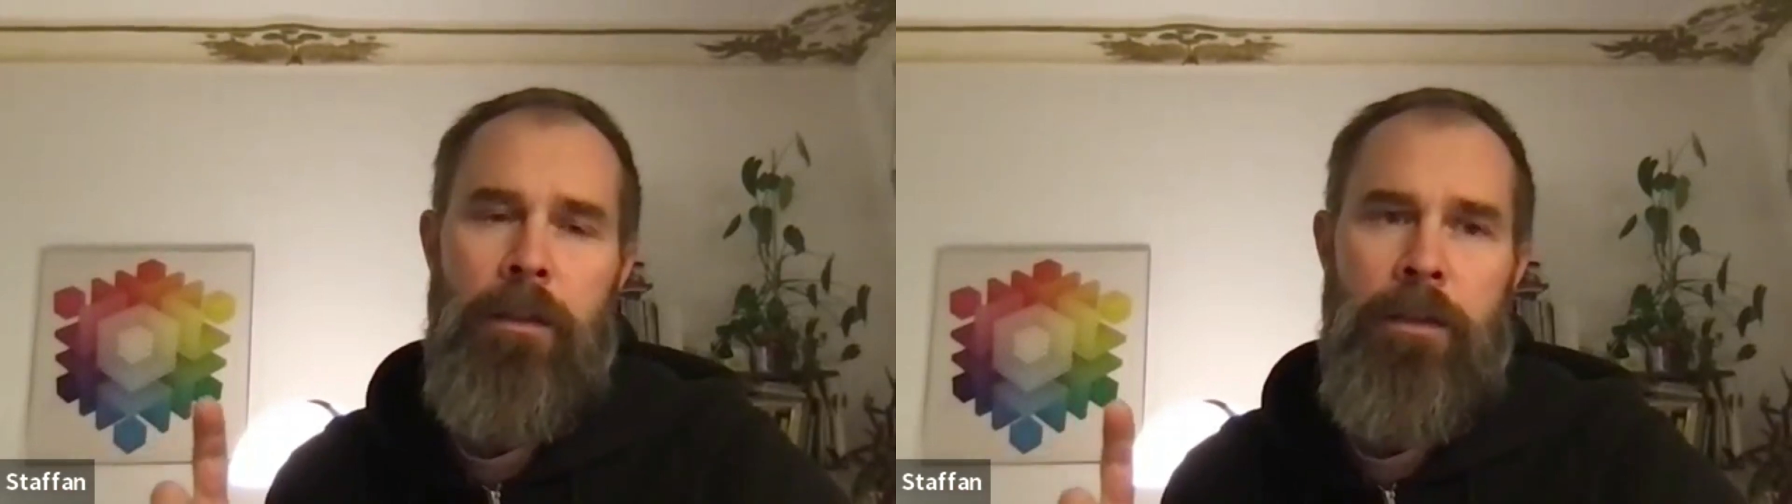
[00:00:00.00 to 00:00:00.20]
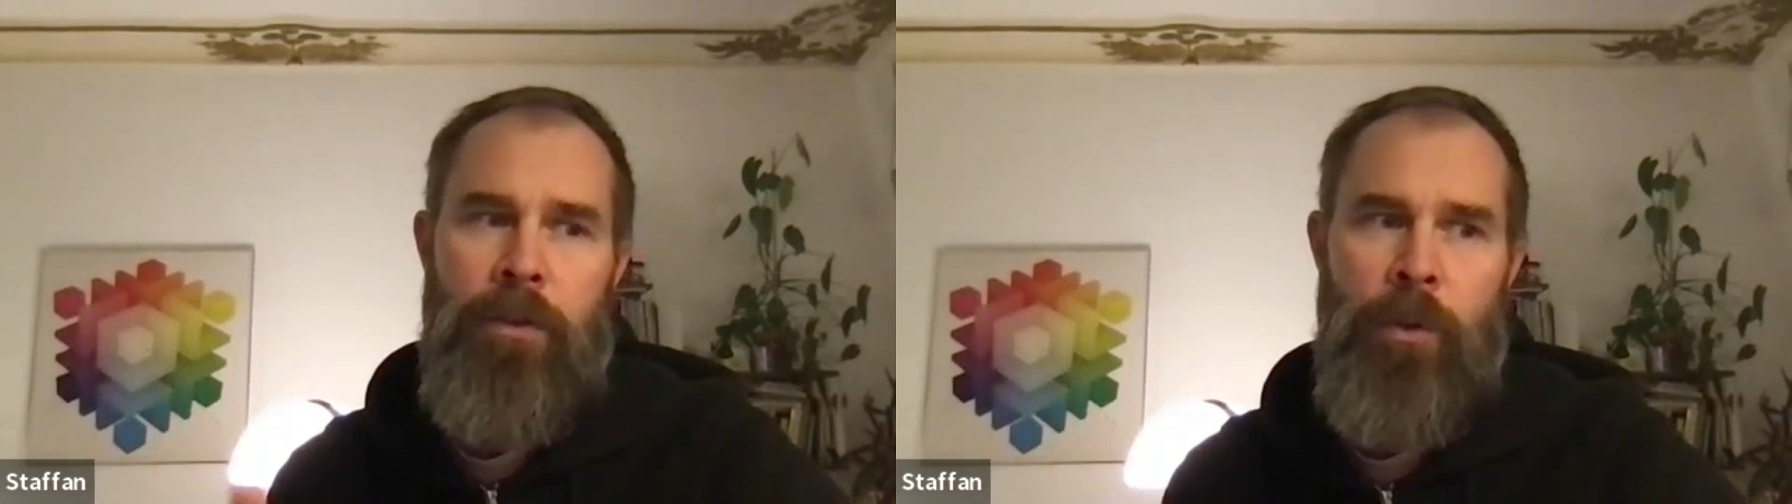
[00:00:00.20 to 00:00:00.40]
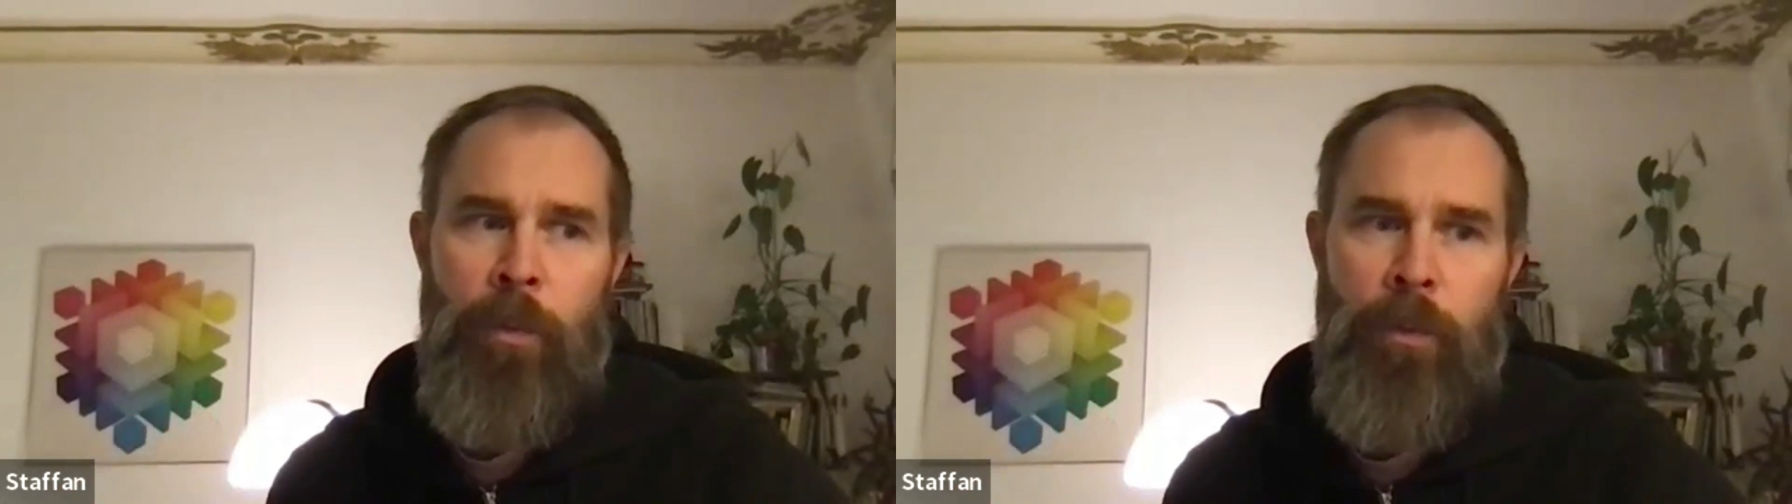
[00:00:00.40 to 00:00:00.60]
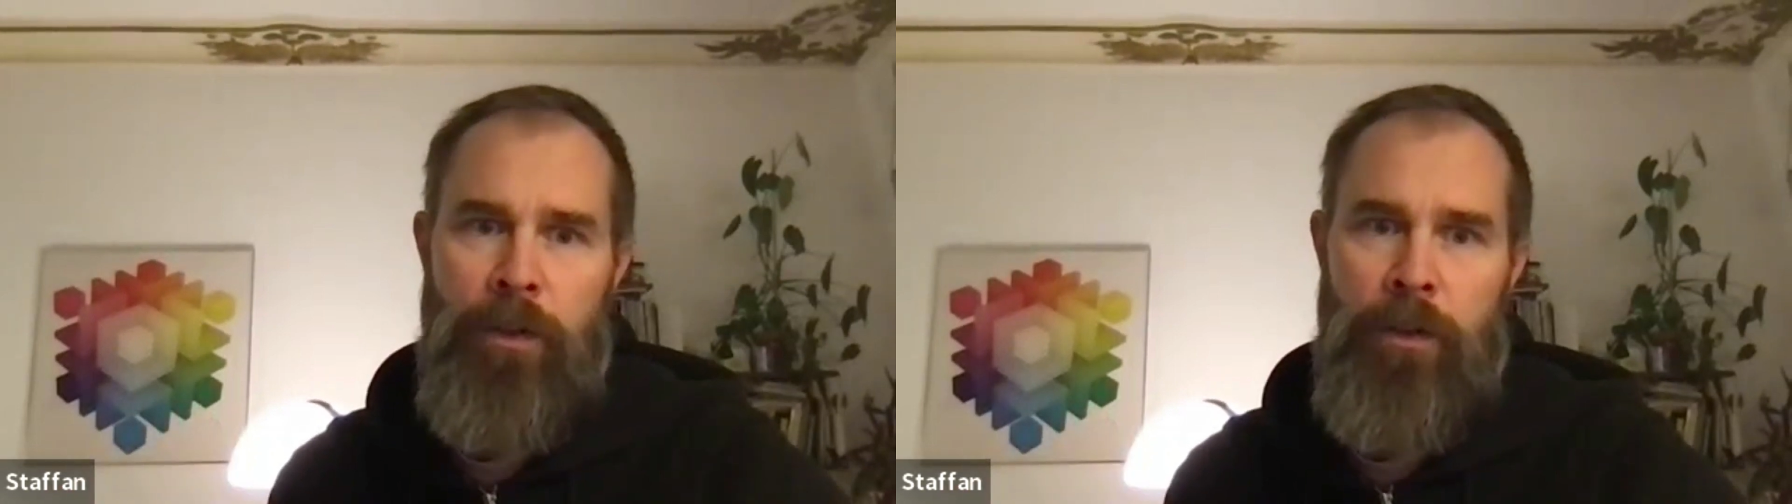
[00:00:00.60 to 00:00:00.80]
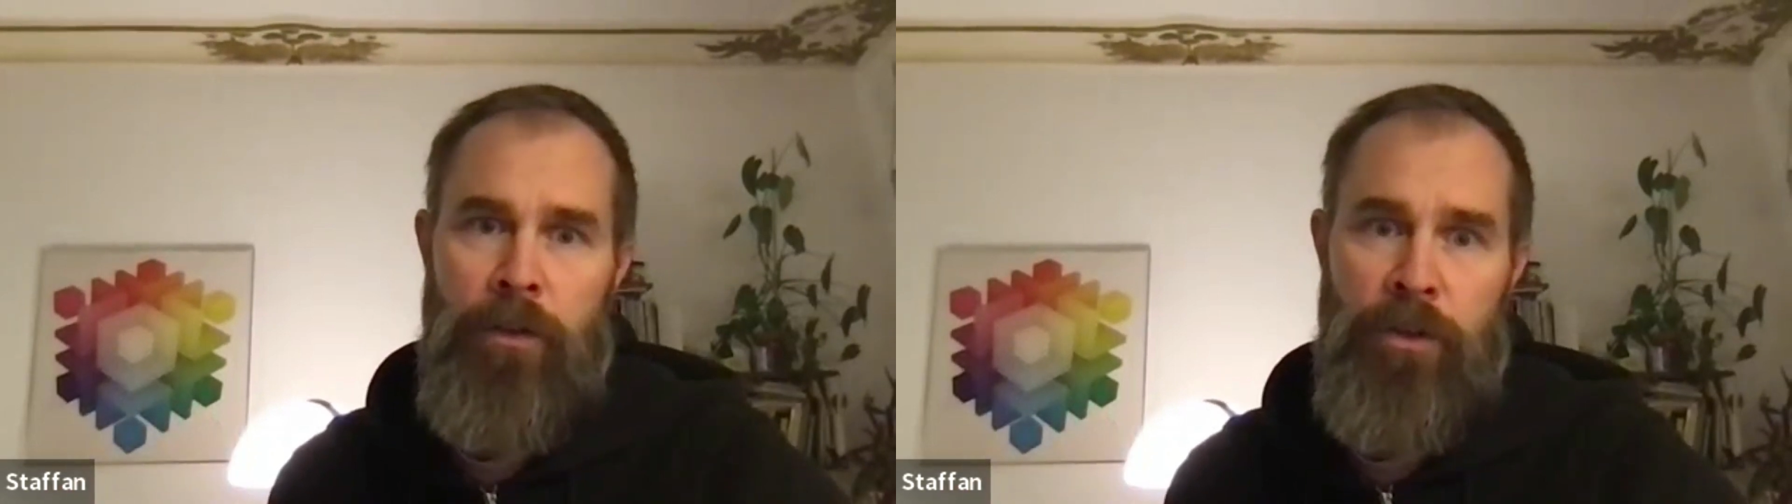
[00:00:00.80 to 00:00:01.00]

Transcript: super easy to